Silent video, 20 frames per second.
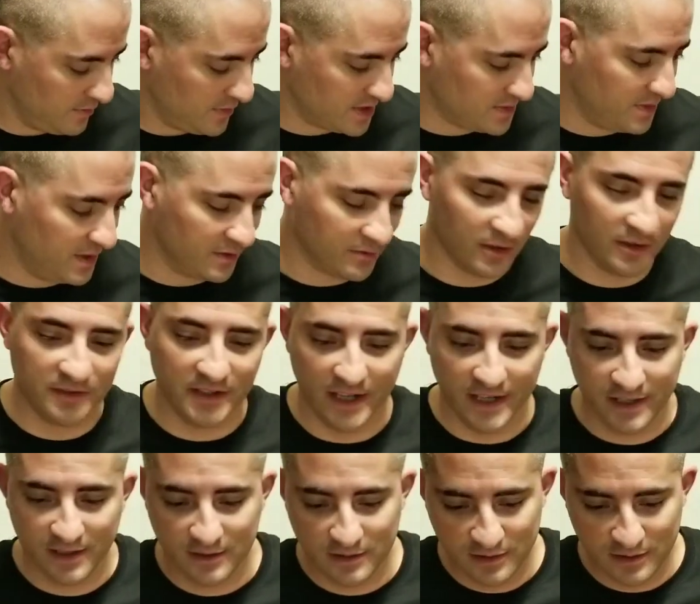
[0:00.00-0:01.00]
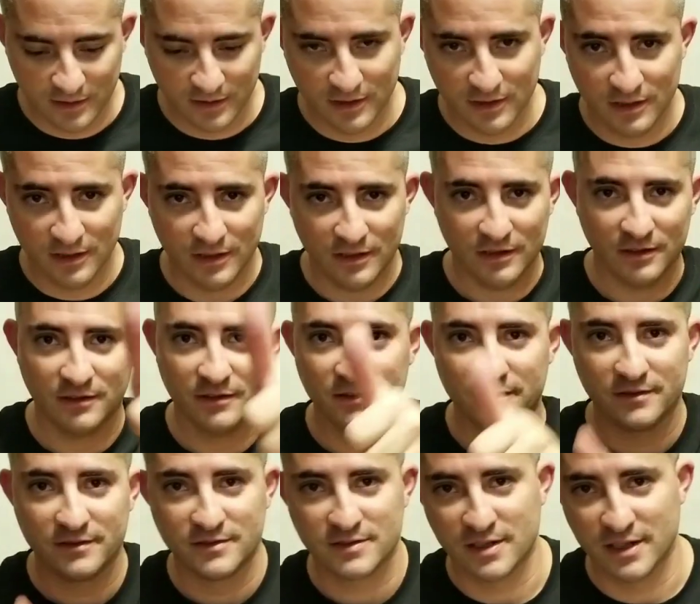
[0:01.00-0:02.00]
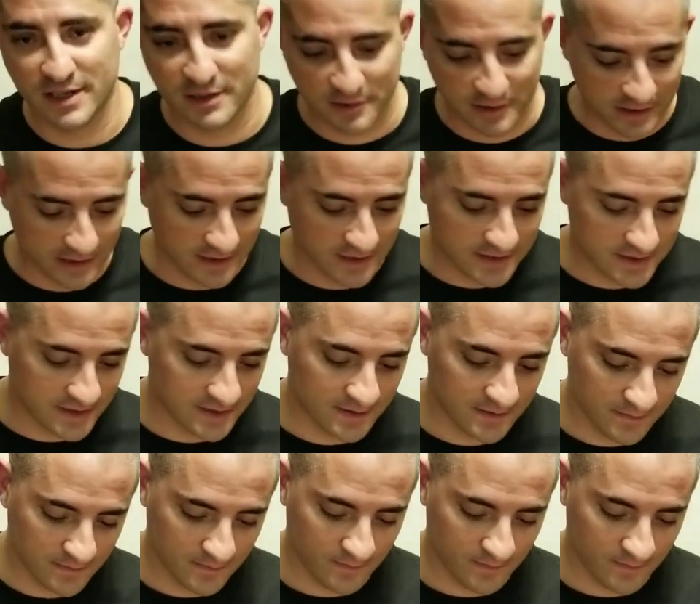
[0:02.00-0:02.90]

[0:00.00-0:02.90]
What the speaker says: Must have been a rough day. So there it is.